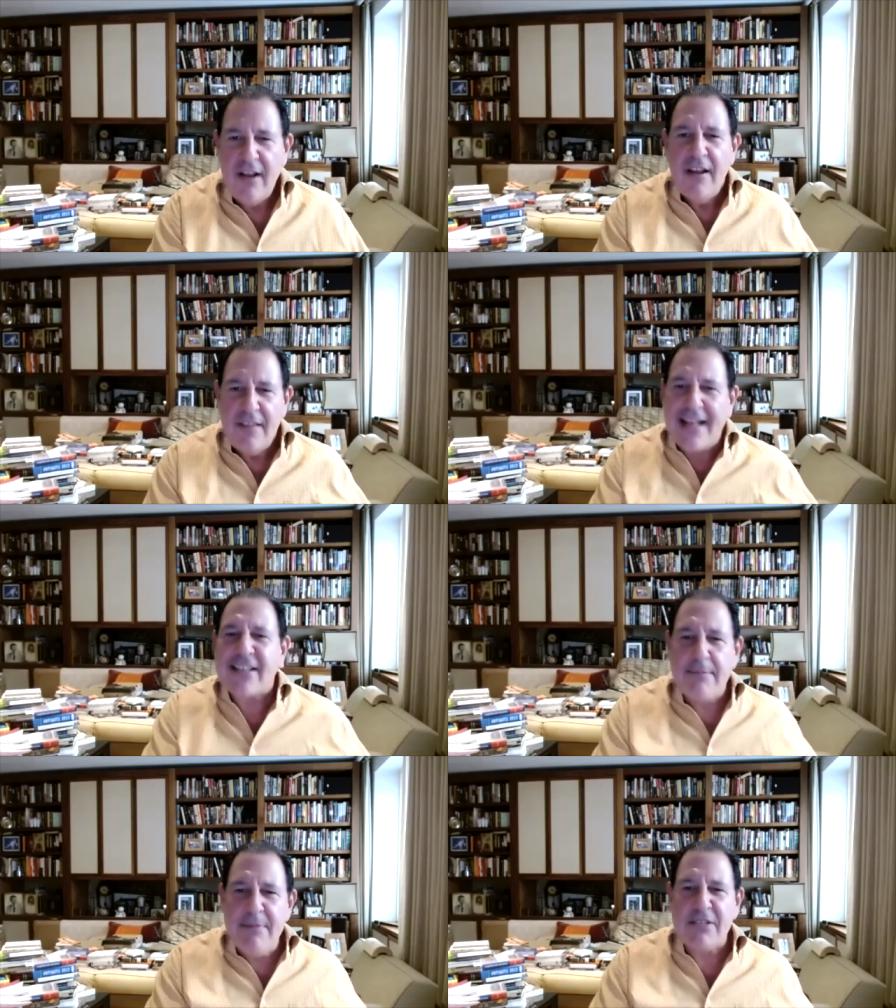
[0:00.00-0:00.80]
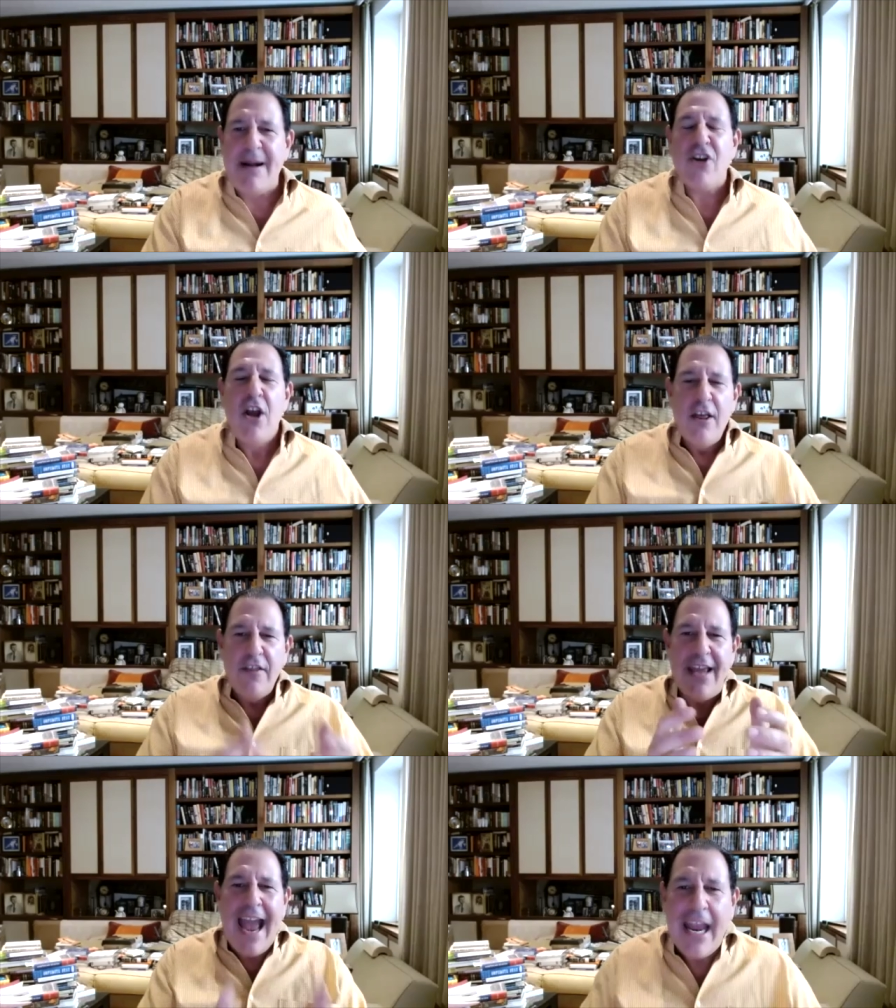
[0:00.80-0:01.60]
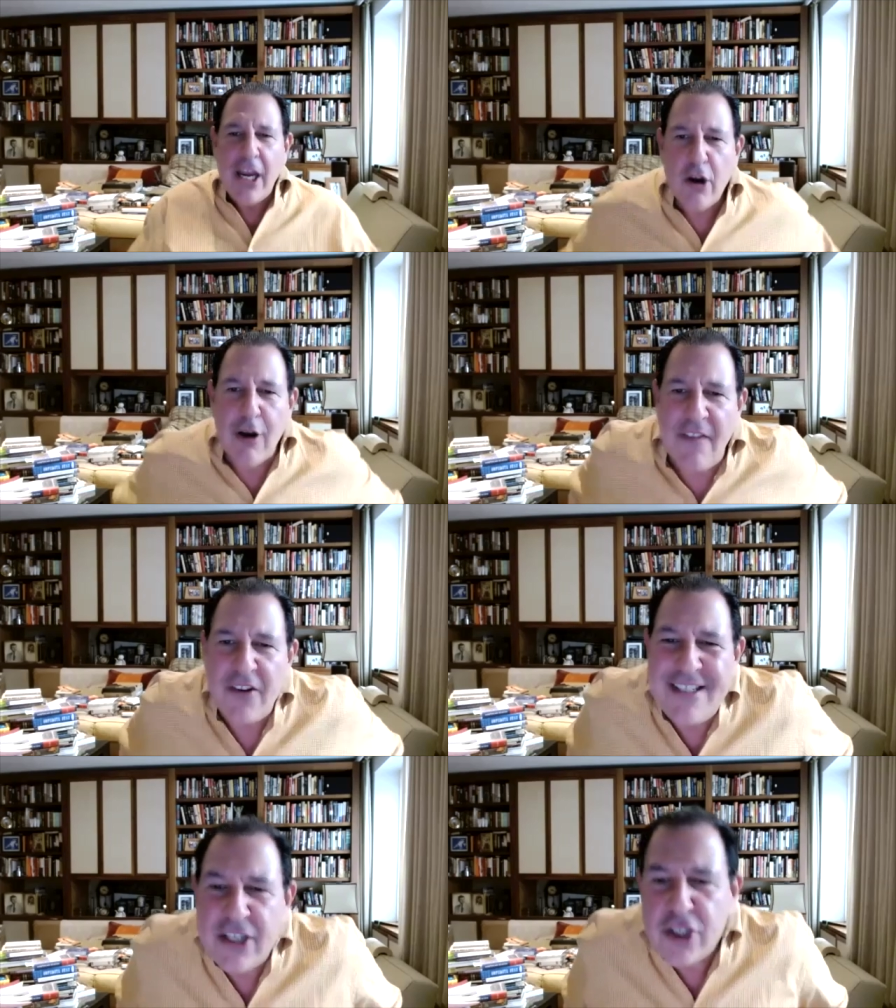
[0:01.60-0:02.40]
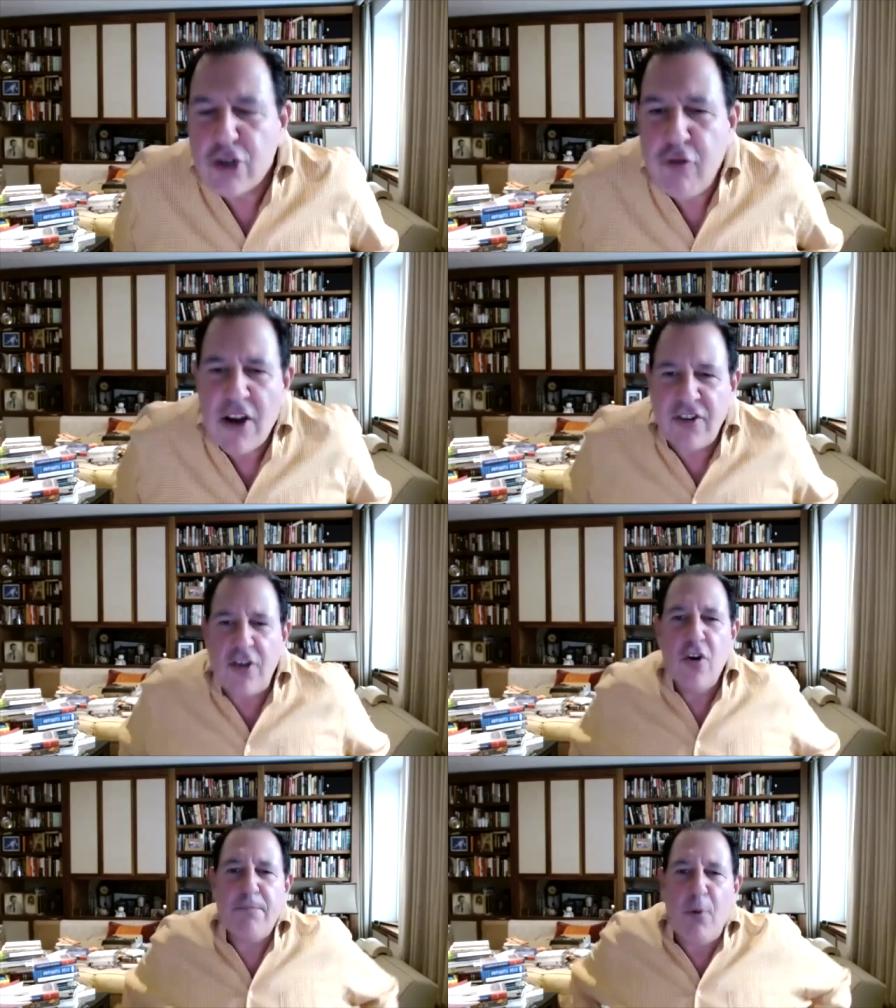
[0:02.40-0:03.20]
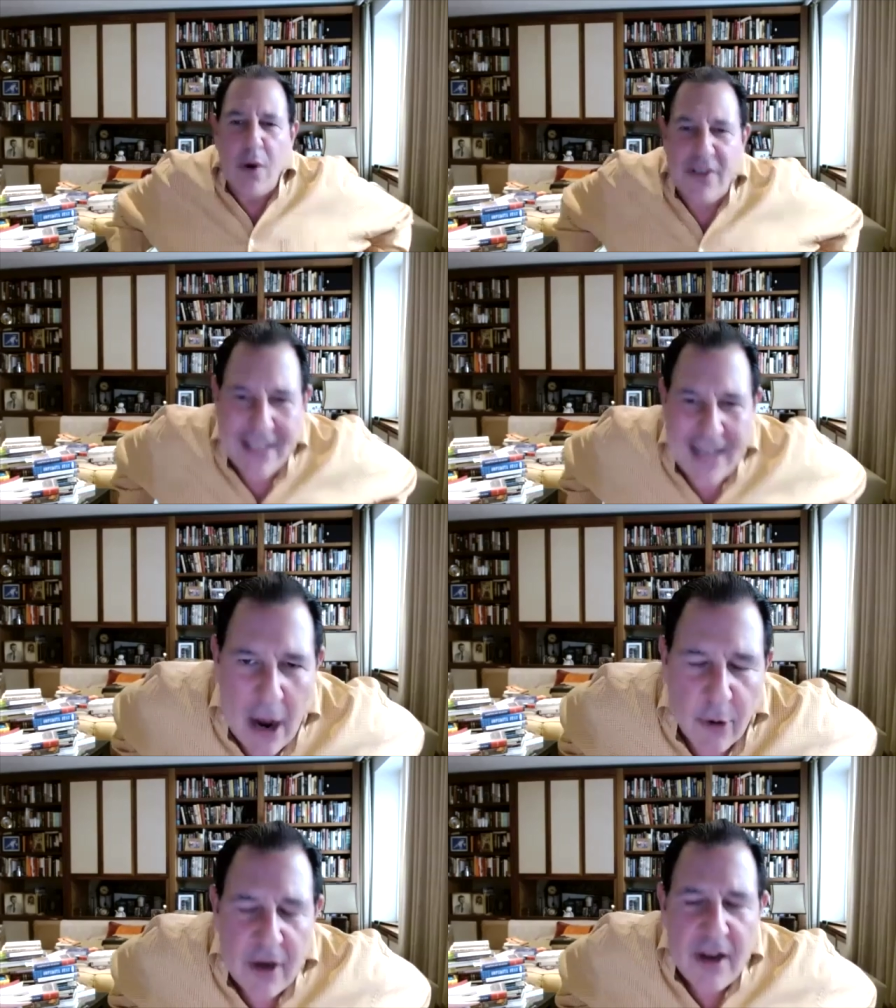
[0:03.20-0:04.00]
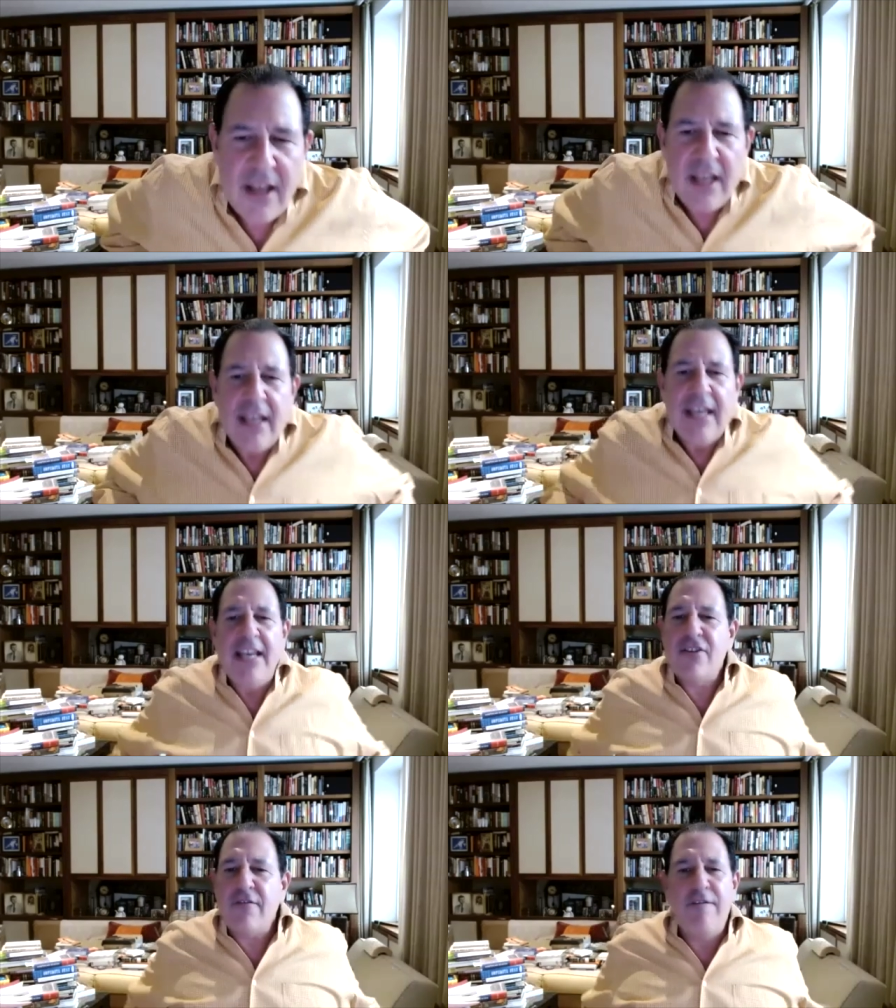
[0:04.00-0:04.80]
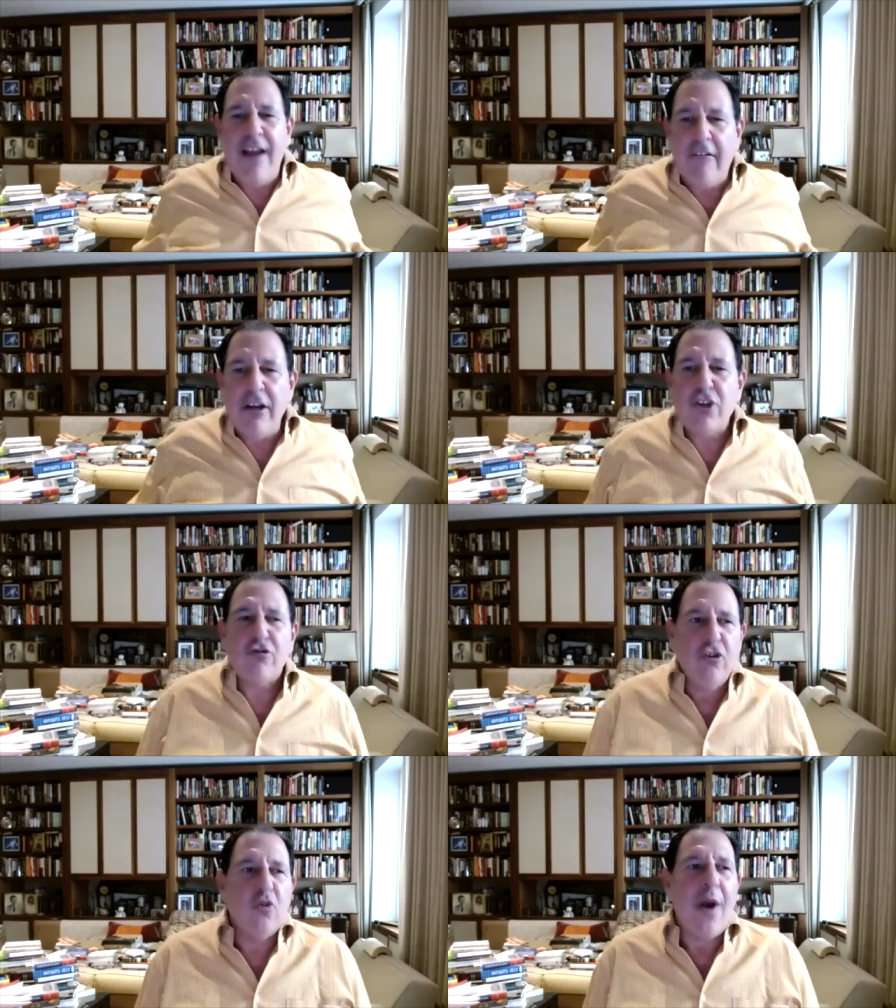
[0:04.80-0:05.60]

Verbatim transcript: That's the mismatch. The anger and the distrust that you're pointing out is very true.